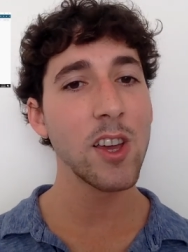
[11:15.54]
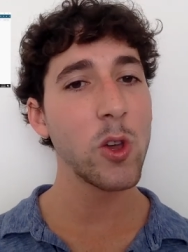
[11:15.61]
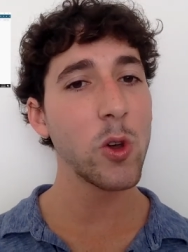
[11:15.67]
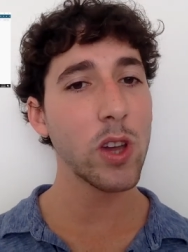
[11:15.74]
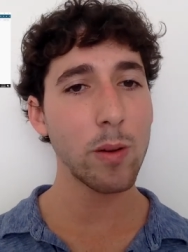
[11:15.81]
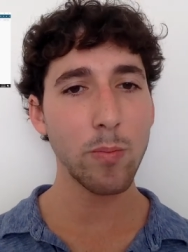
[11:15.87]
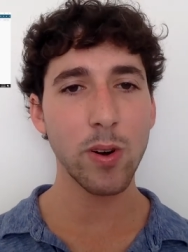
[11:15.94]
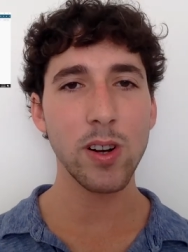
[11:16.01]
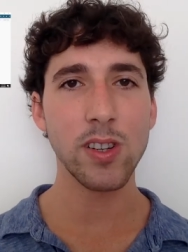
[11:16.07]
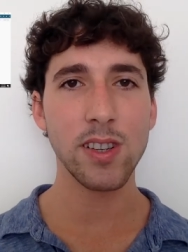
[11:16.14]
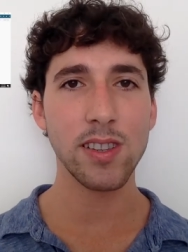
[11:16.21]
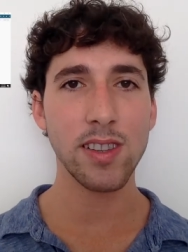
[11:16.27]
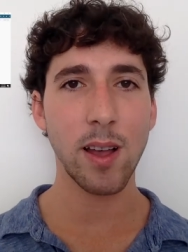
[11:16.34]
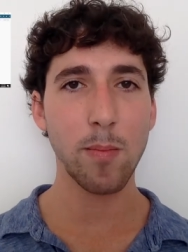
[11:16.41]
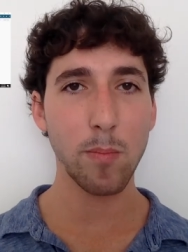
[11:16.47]
you can
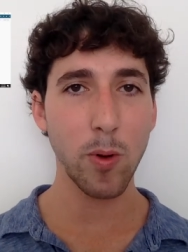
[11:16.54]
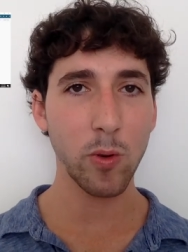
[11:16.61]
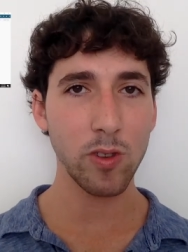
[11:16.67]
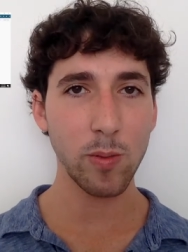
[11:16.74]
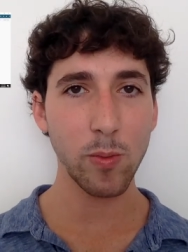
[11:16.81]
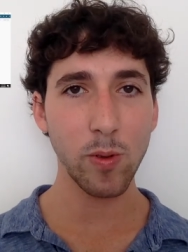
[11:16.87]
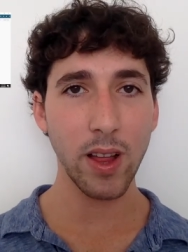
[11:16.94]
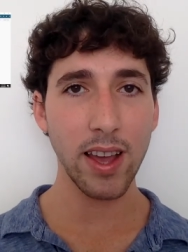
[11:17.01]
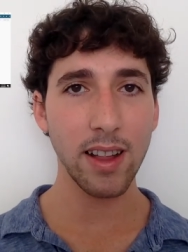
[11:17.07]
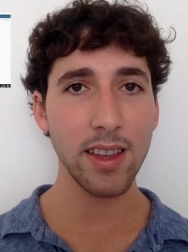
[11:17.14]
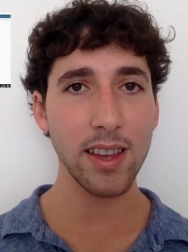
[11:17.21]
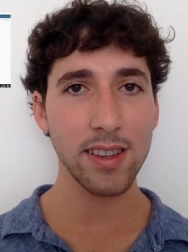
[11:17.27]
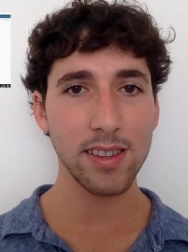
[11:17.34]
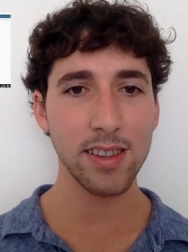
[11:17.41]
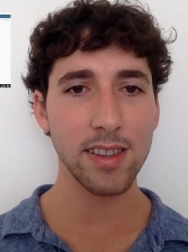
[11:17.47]
purchase up multiple
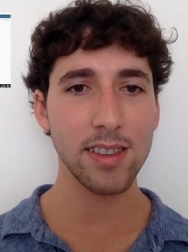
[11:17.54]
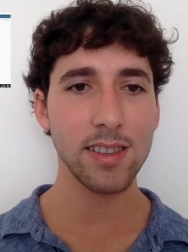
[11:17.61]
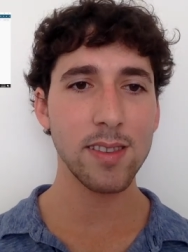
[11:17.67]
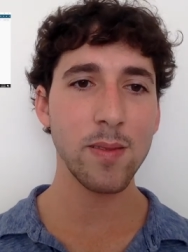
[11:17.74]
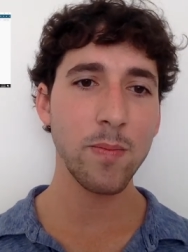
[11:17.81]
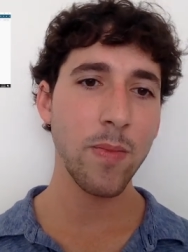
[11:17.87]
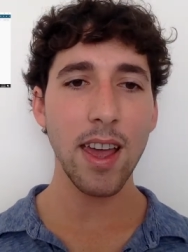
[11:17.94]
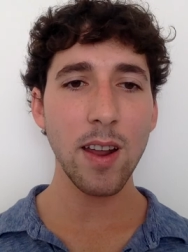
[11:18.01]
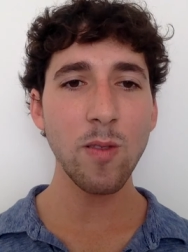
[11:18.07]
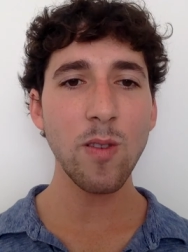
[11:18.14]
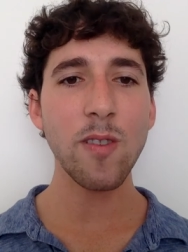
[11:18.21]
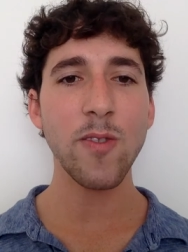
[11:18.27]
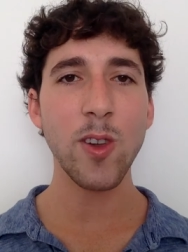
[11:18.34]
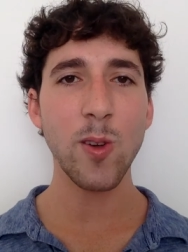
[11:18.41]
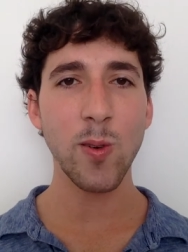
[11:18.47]
aliases. In
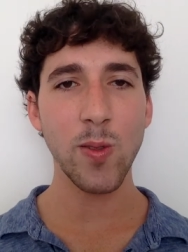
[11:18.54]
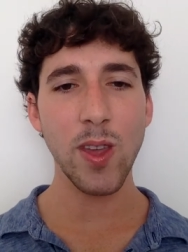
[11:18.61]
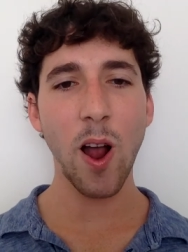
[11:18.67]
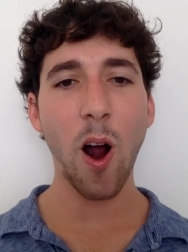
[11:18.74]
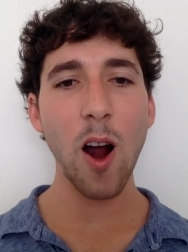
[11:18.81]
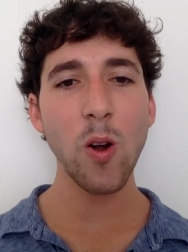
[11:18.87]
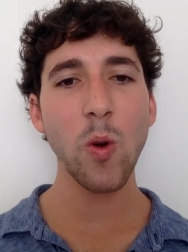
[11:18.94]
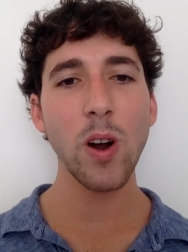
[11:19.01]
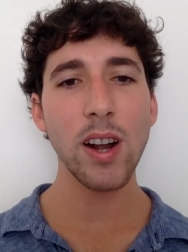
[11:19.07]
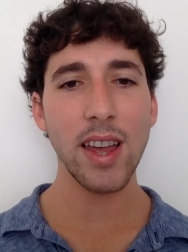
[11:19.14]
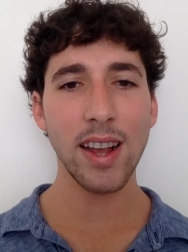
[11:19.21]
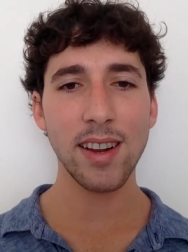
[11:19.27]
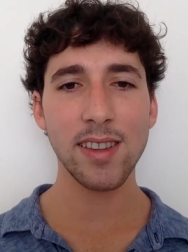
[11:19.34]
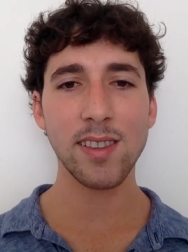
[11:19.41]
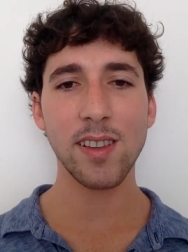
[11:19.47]
review, the Ardor and
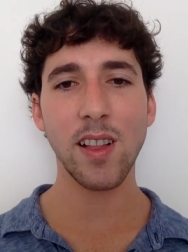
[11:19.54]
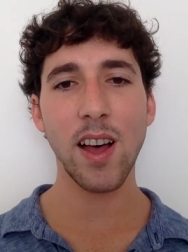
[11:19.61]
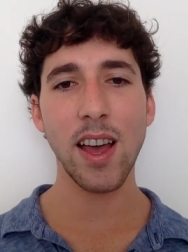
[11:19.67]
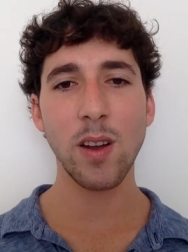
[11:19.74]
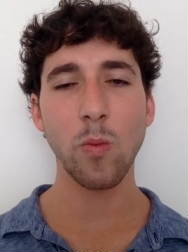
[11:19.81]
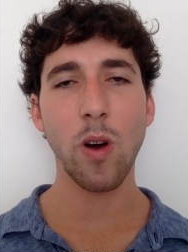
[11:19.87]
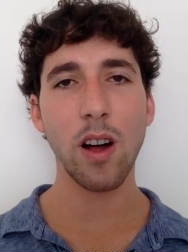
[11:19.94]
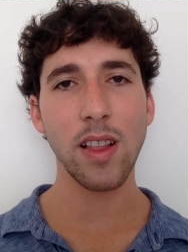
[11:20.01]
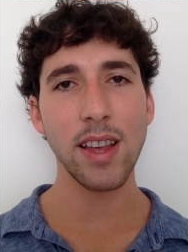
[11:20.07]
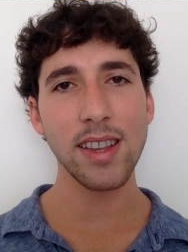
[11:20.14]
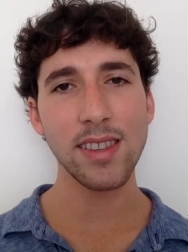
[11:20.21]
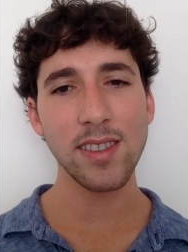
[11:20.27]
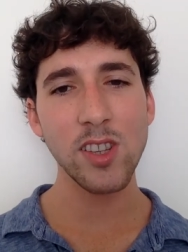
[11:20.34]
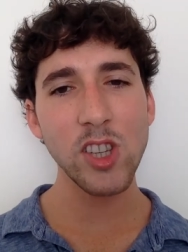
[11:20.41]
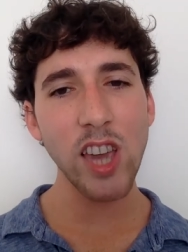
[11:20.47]
Ignis client wallet
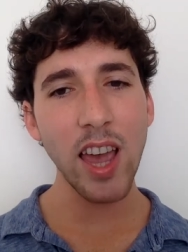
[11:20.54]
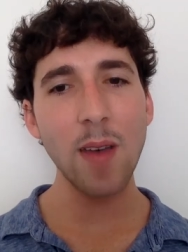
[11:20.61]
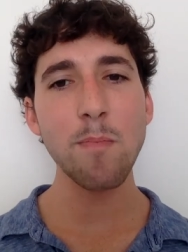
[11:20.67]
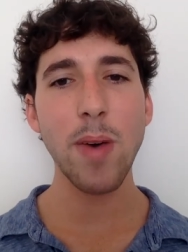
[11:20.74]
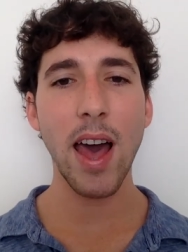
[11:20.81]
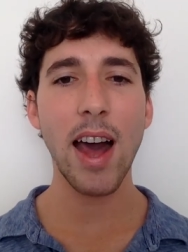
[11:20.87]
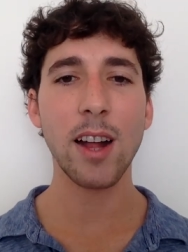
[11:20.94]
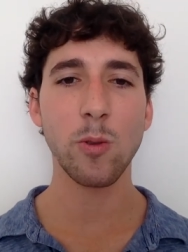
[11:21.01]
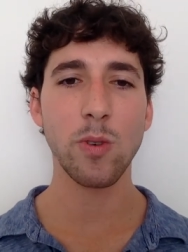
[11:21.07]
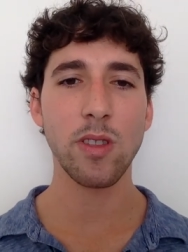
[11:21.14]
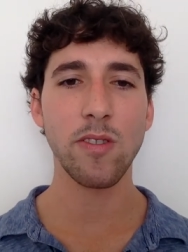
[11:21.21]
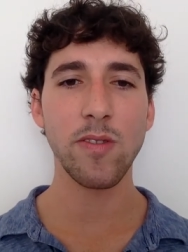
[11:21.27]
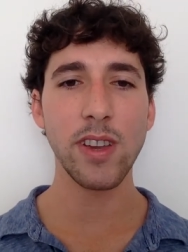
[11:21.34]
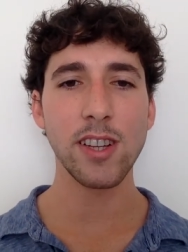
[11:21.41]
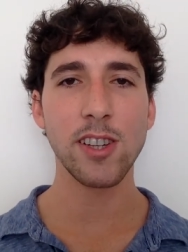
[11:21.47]
is jam-packed with
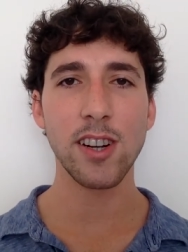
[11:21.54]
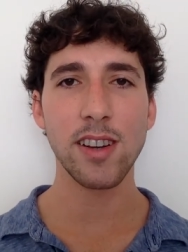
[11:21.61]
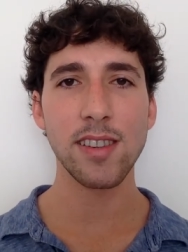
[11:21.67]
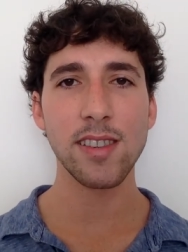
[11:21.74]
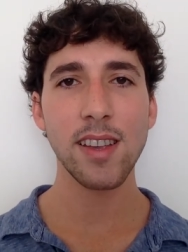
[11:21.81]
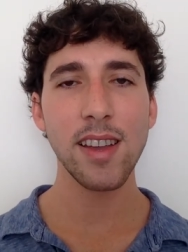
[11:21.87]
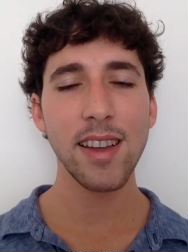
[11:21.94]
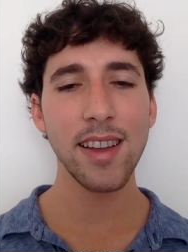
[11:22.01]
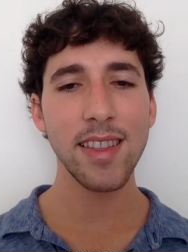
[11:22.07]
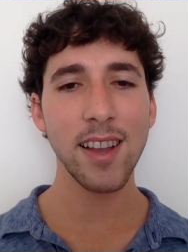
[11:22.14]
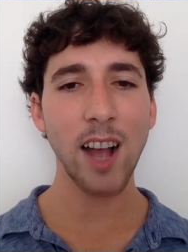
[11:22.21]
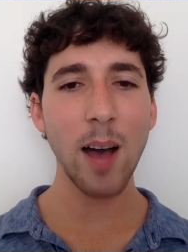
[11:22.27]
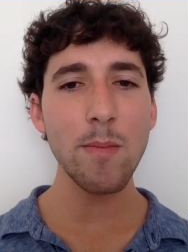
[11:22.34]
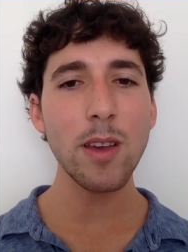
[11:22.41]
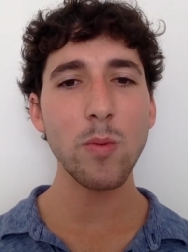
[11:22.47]
features. In the
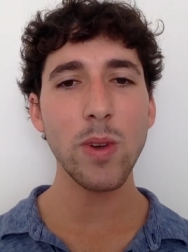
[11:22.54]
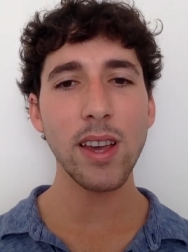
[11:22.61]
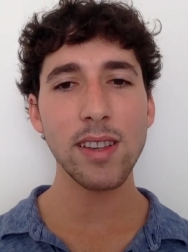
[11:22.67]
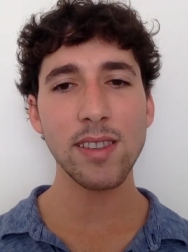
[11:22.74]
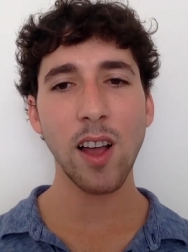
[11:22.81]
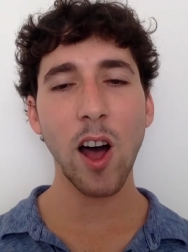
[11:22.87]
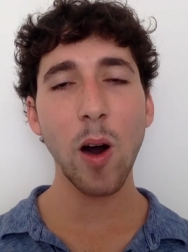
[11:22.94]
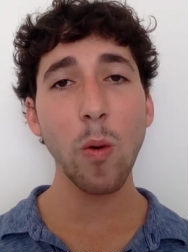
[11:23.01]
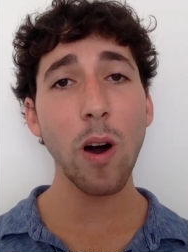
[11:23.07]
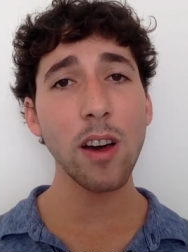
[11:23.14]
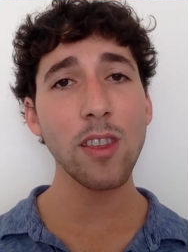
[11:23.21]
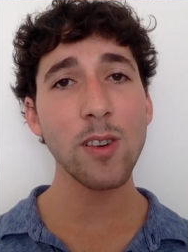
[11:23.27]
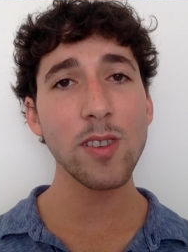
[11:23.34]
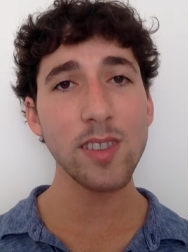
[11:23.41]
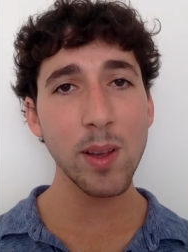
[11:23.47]
coming weeks, I'll
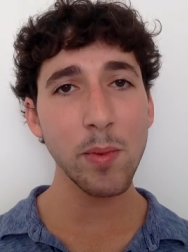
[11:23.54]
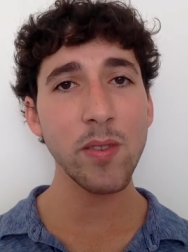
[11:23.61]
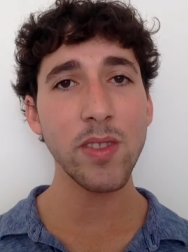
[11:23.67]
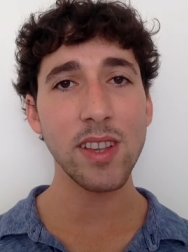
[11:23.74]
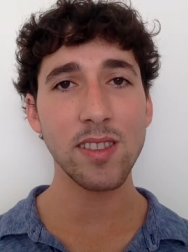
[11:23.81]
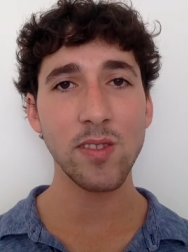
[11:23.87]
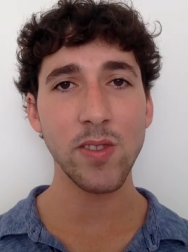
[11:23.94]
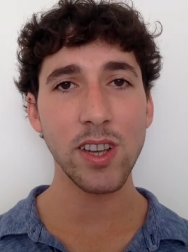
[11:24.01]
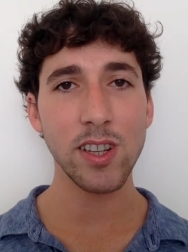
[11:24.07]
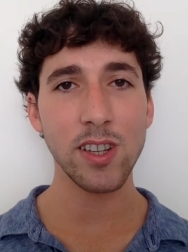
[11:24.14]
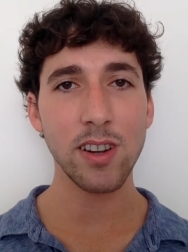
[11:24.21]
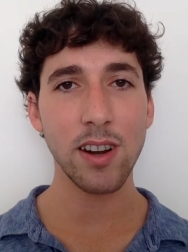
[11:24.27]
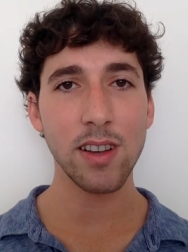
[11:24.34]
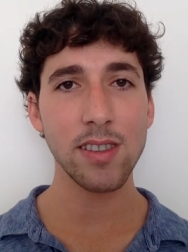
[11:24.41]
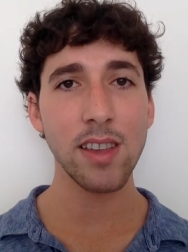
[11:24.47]
walk through some of these
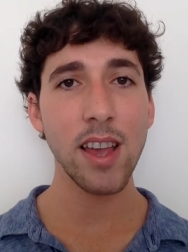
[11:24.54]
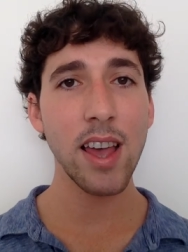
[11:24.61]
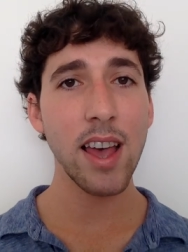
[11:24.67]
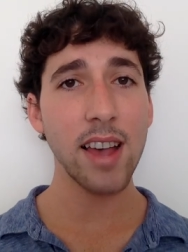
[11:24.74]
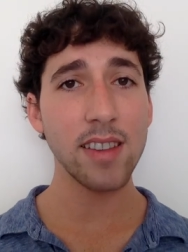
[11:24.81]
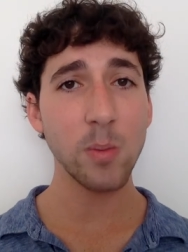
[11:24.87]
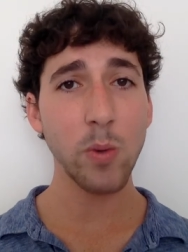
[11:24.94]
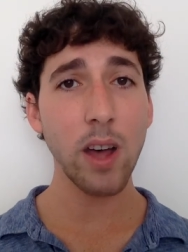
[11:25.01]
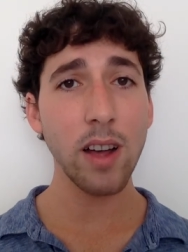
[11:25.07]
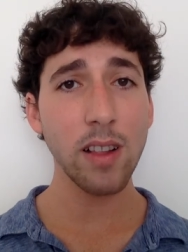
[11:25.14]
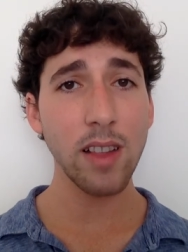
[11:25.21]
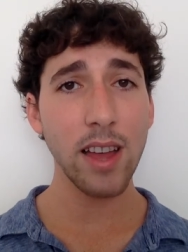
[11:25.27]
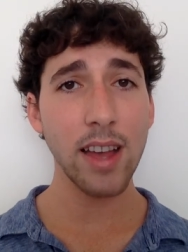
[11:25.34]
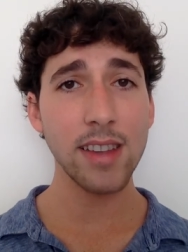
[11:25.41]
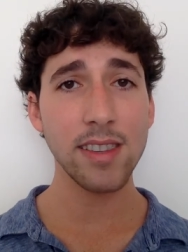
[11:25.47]
features, as
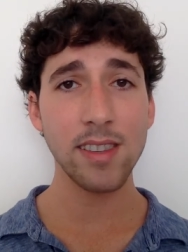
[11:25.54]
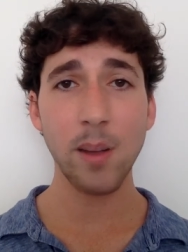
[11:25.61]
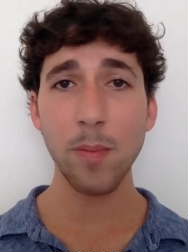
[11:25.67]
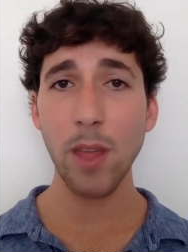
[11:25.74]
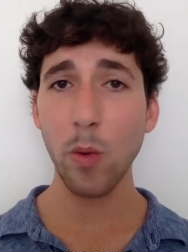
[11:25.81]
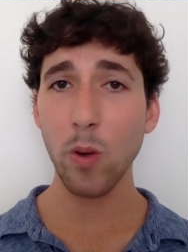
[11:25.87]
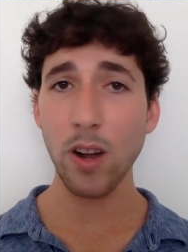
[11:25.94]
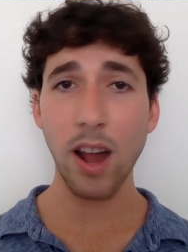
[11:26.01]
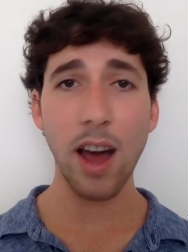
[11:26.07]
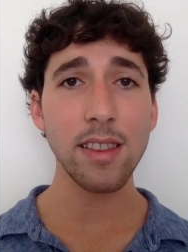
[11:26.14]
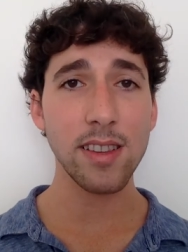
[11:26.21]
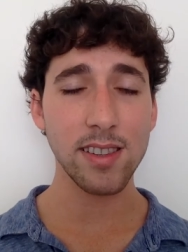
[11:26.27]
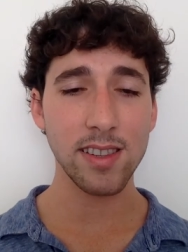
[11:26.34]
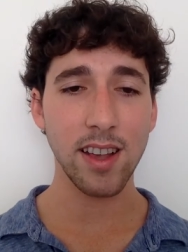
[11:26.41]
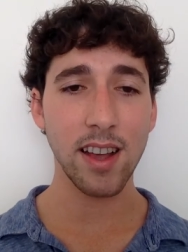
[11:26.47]
well as some that were not
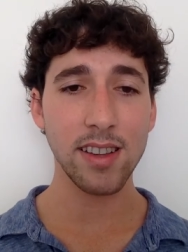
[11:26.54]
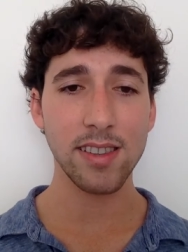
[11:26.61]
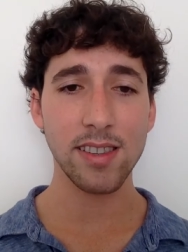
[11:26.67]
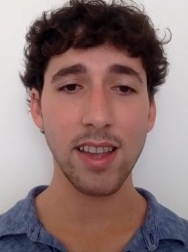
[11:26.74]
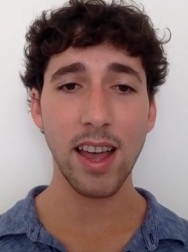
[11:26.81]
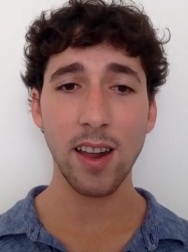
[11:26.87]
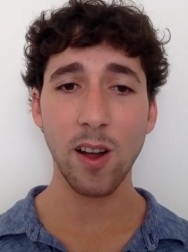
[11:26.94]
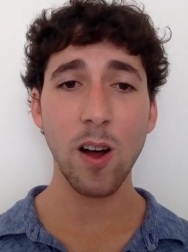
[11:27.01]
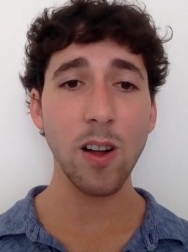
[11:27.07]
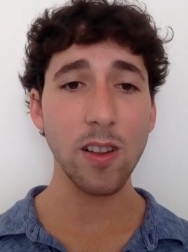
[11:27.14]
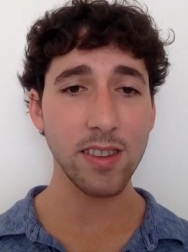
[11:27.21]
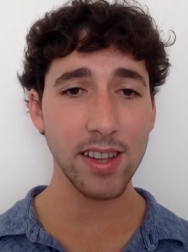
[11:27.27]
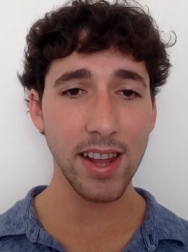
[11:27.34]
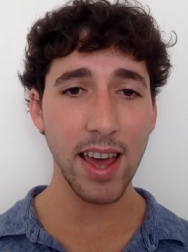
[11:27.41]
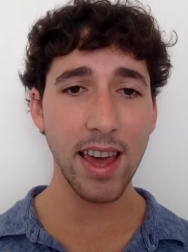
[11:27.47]
discussed at all
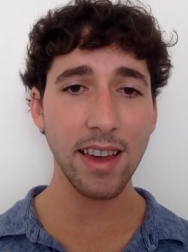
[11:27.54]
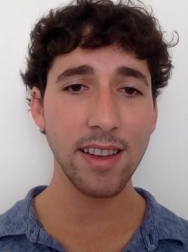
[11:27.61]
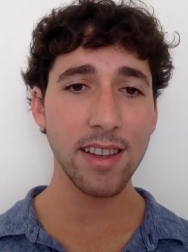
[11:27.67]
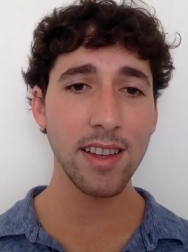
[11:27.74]
today.